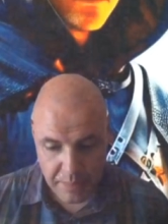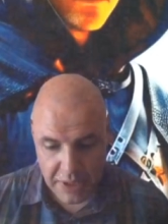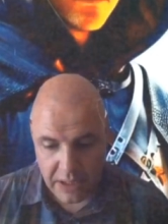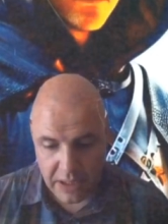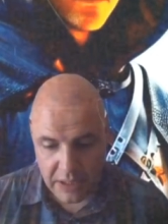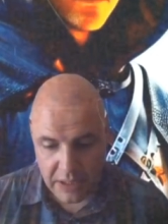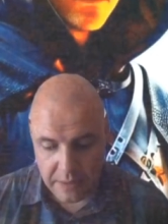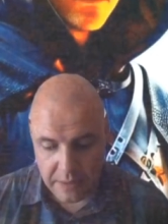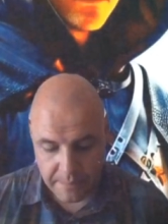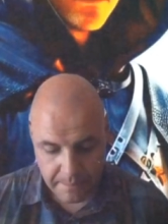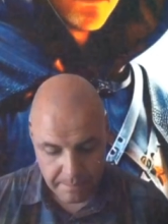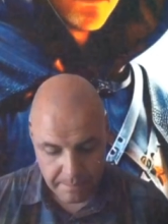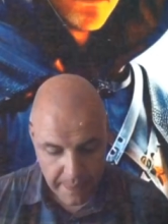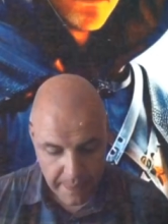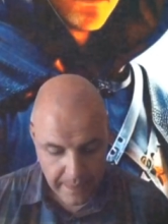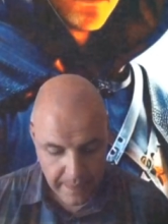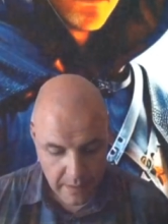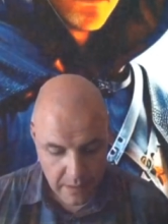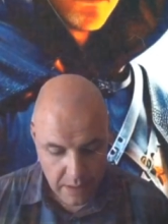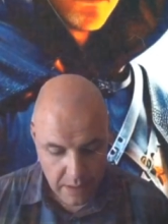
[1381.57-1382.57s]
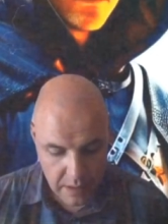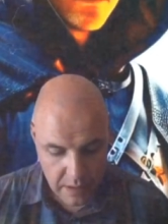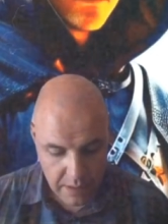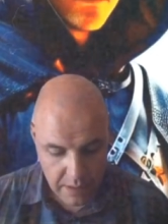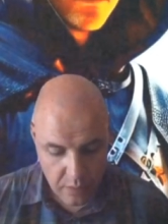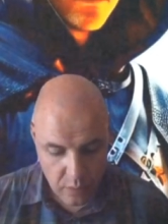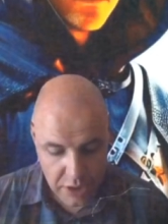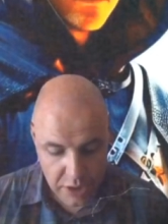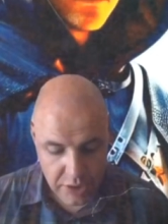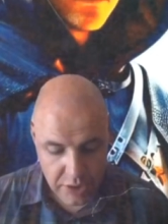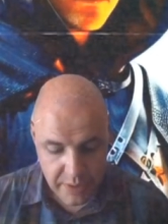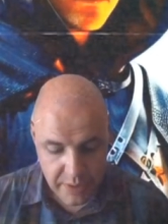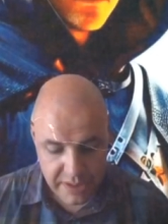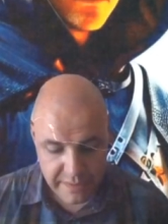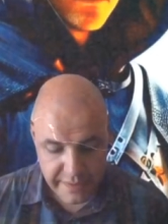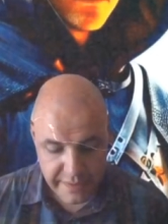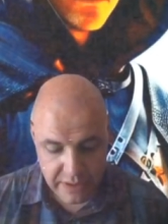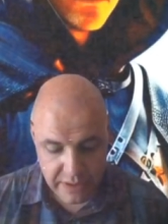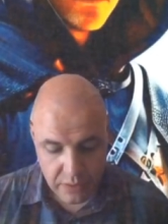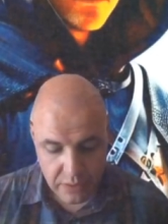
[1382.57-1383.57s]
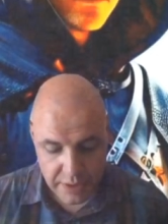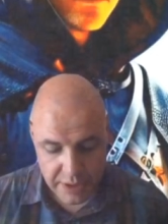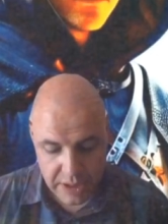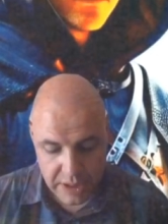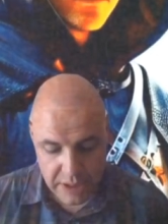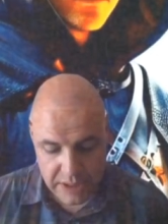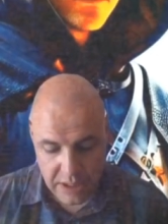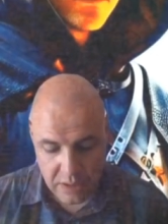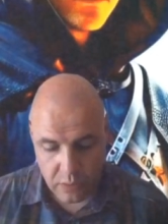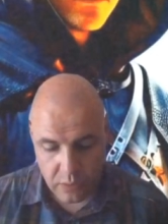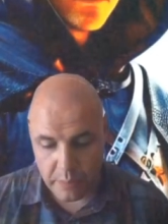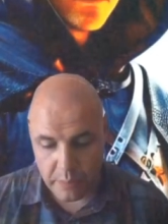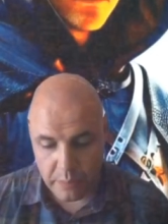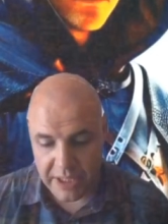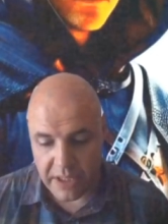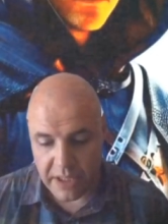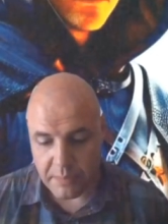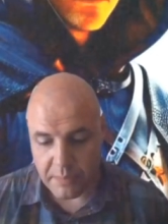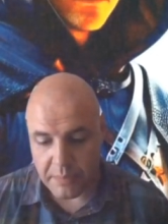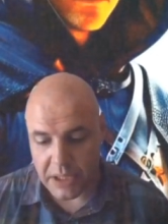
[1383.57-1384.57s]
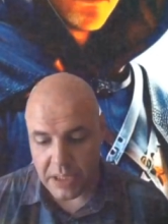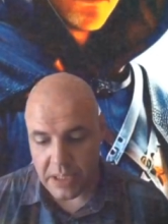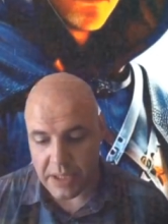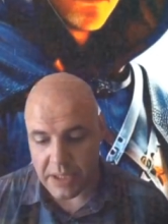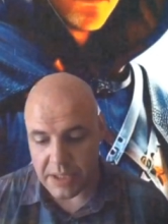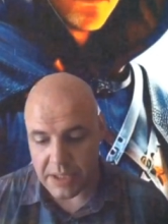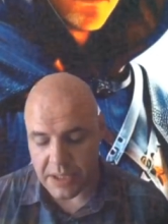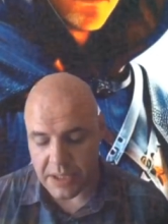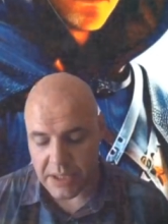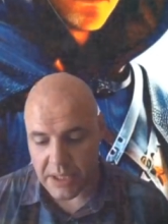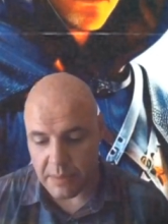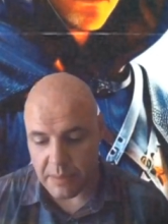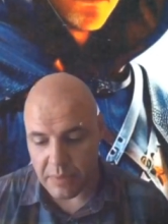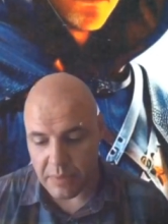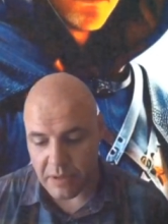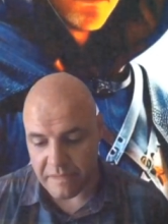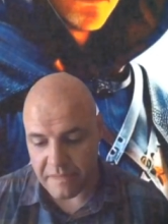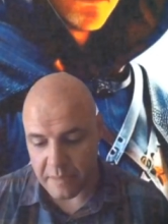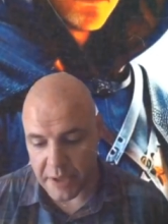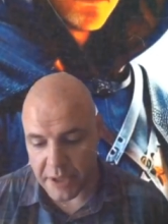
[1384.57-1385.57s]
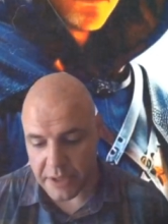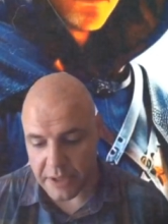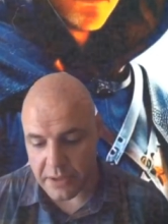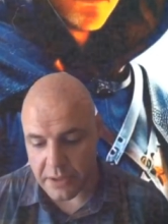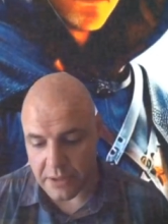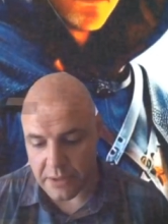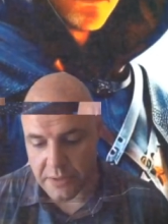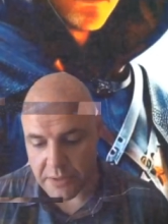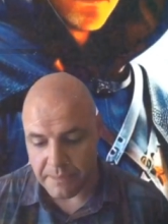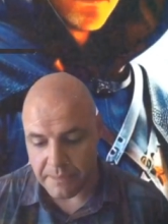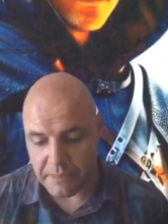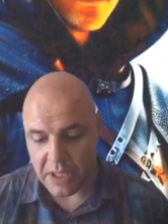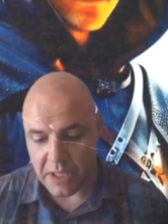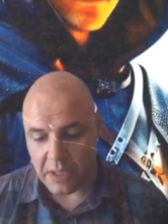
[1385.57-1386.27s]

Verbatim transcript: a pillar, uh, the one who is victorious, I will make a pillar in the temple of my God.